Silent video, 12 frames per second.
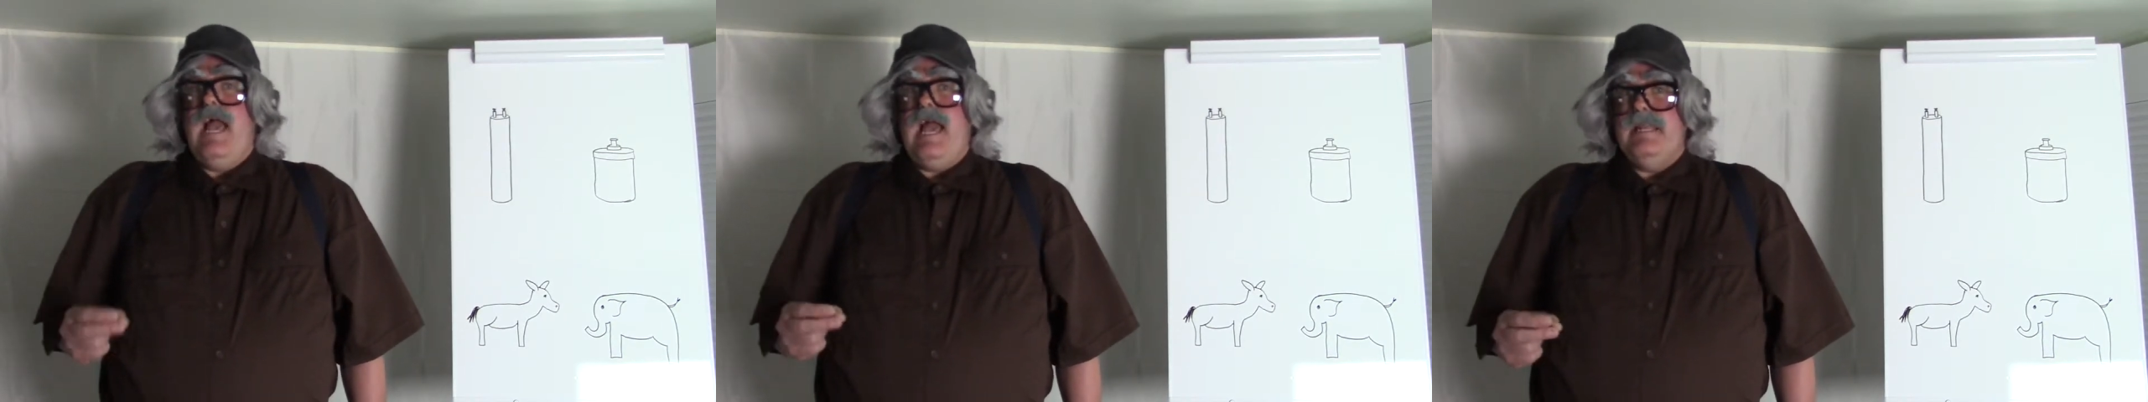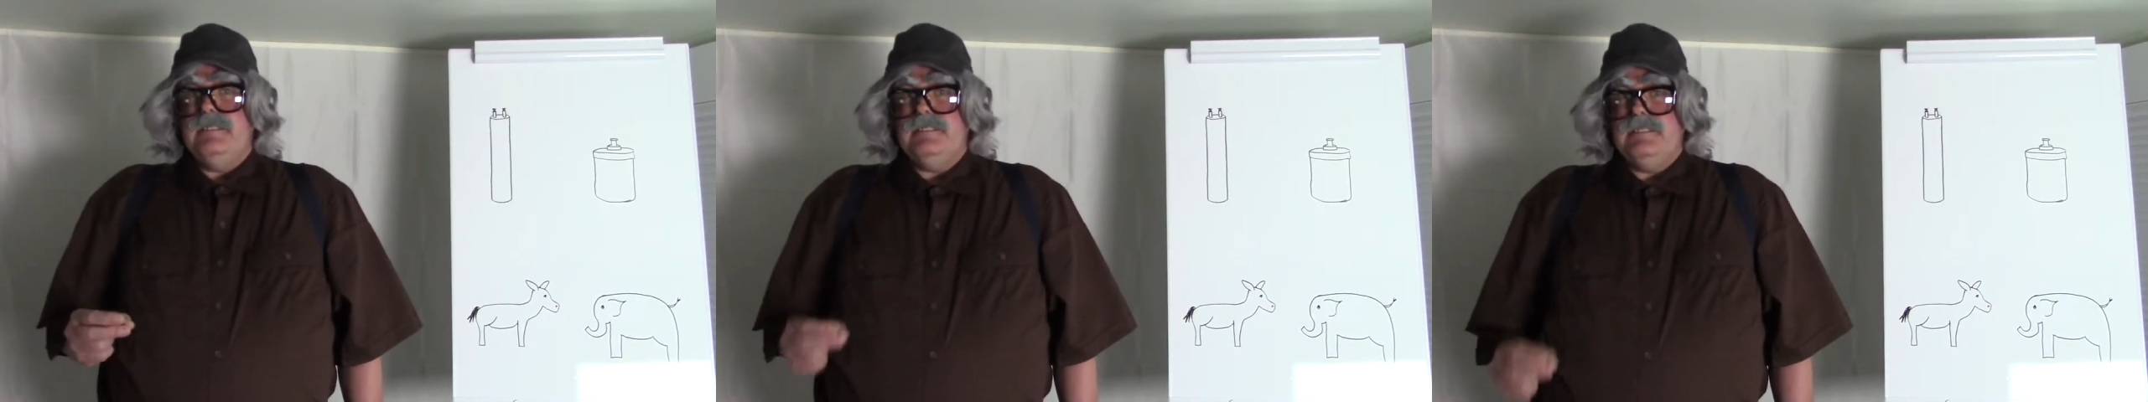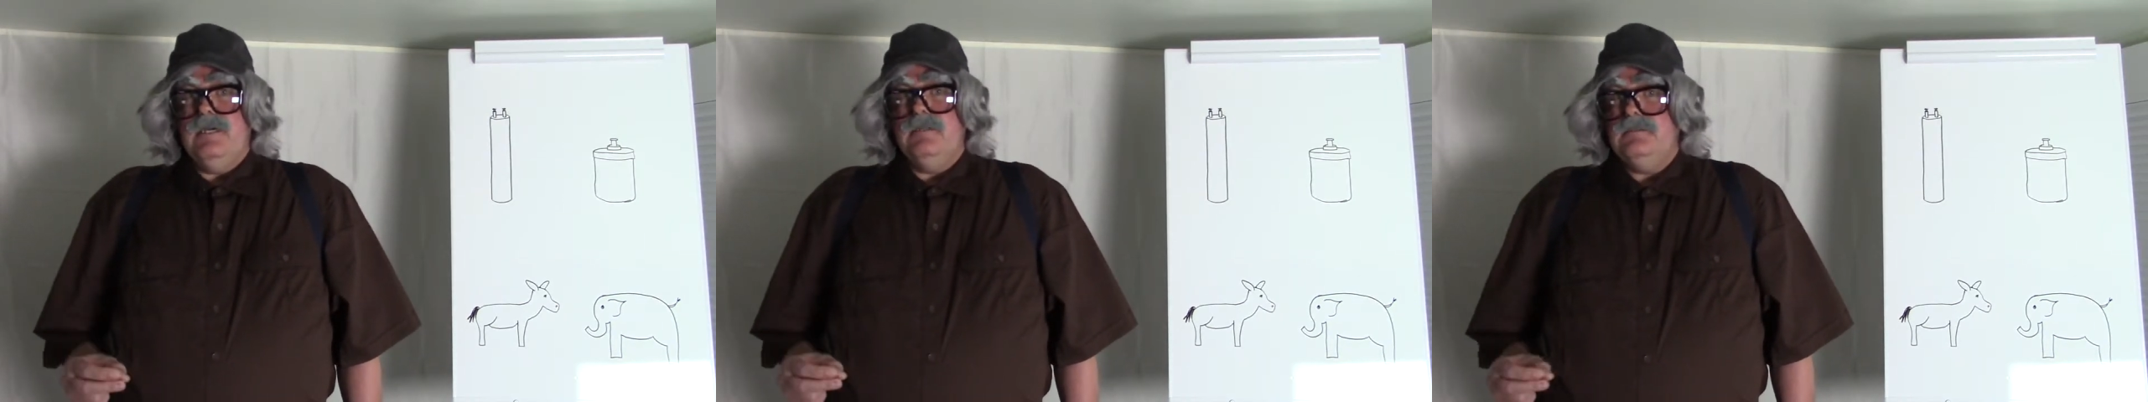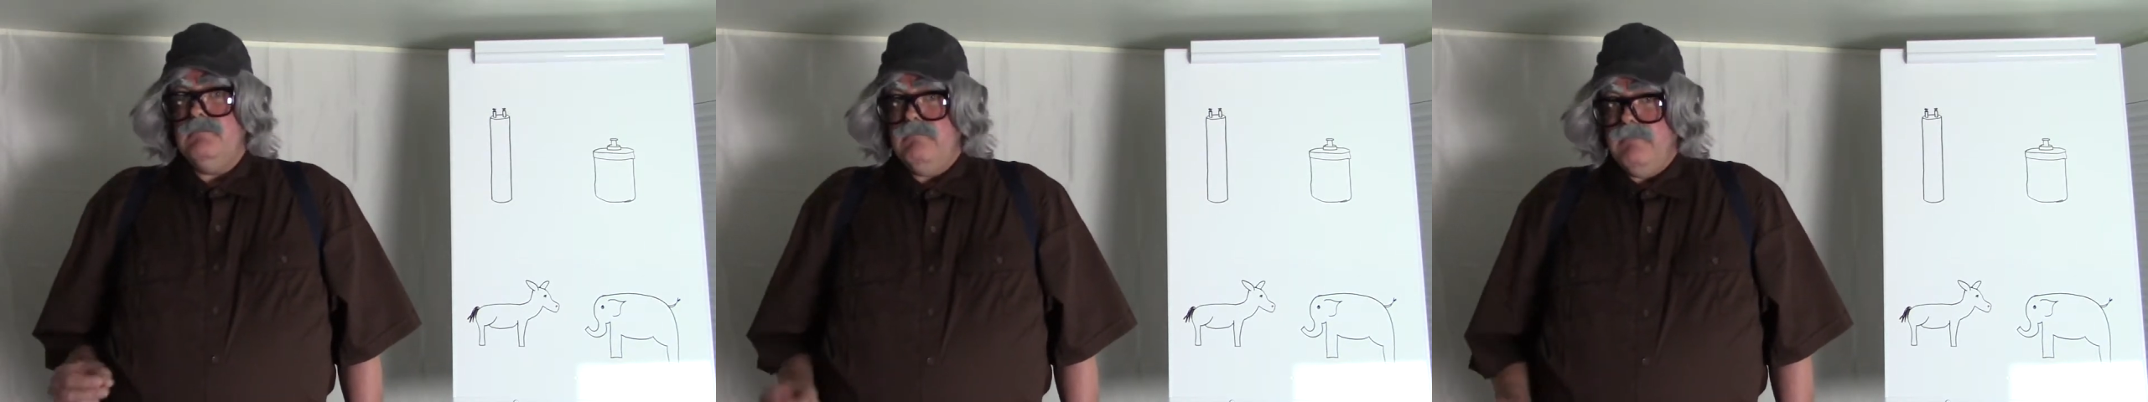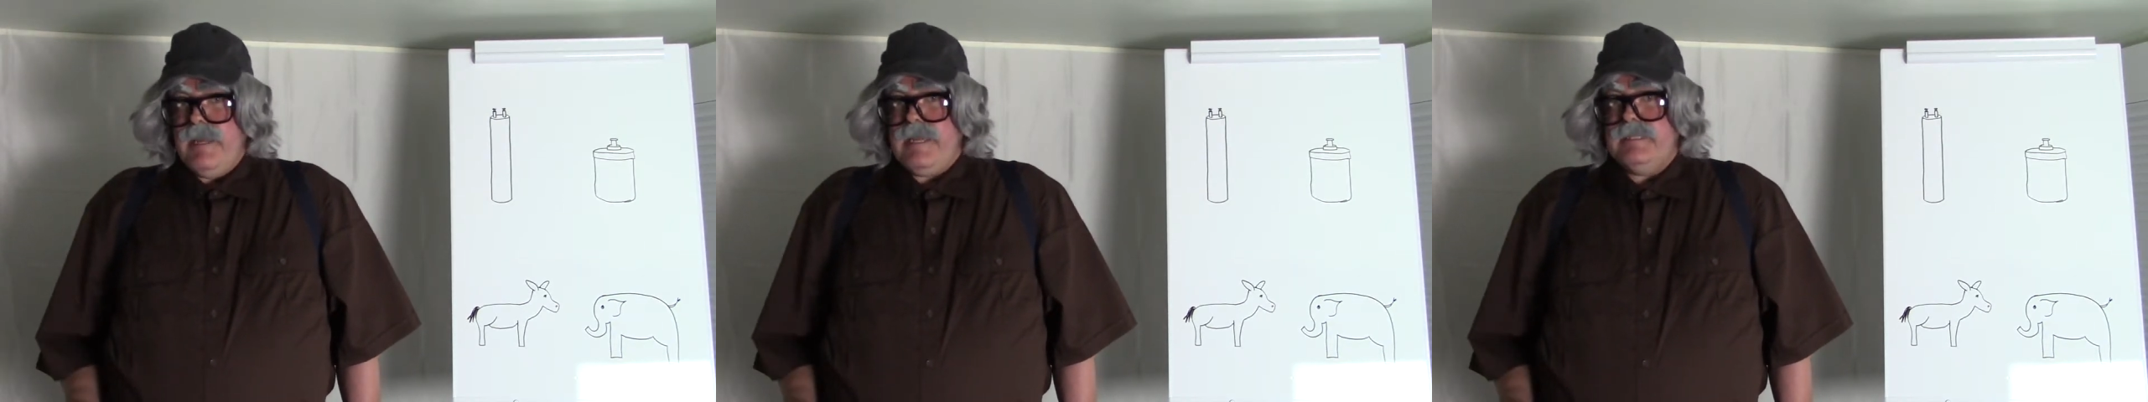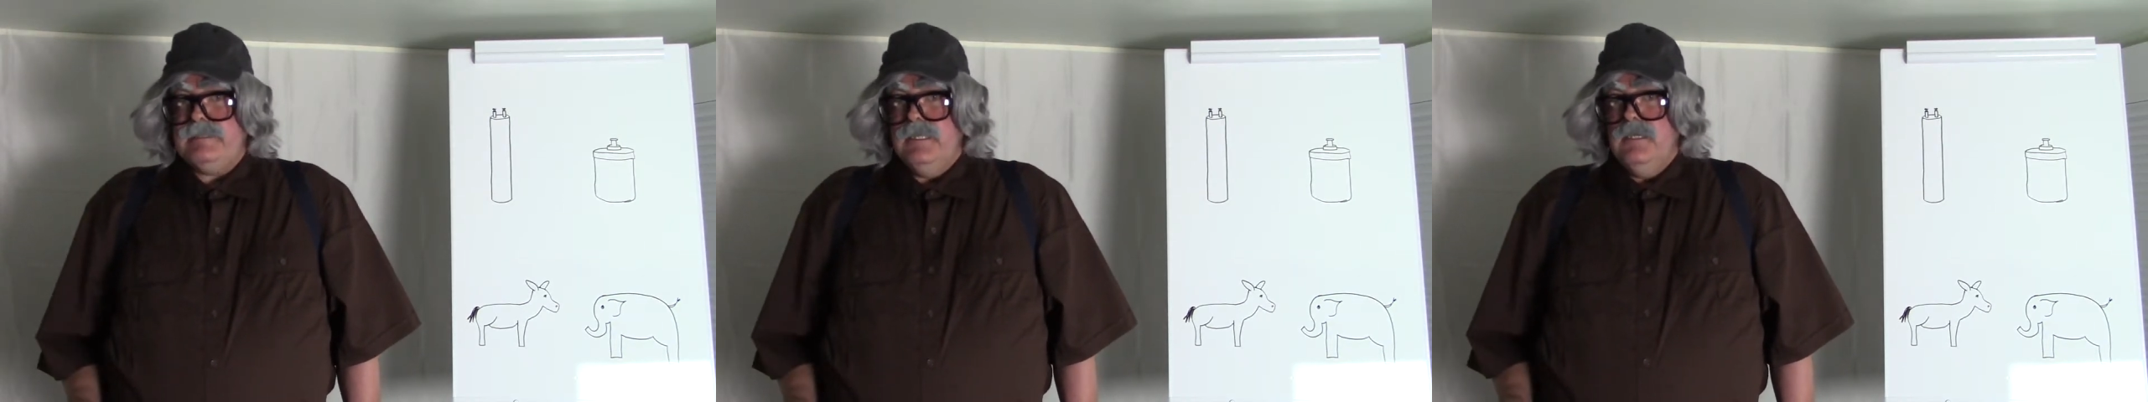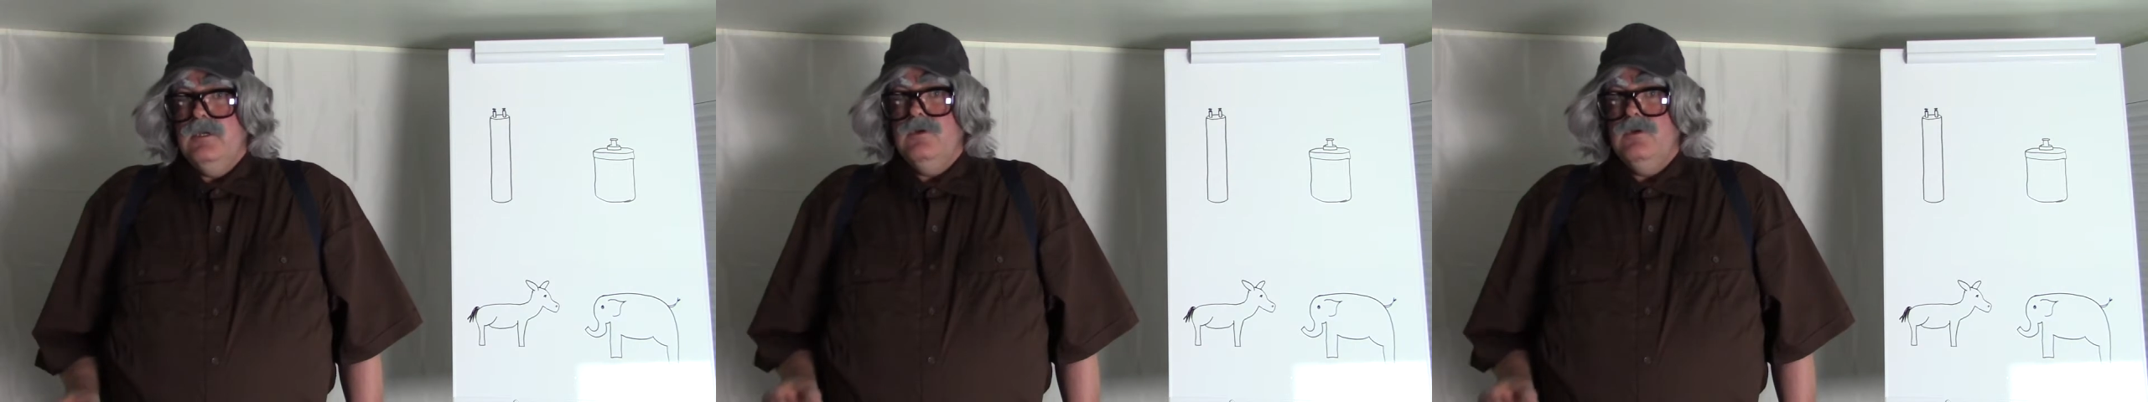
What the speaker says: at a certain rate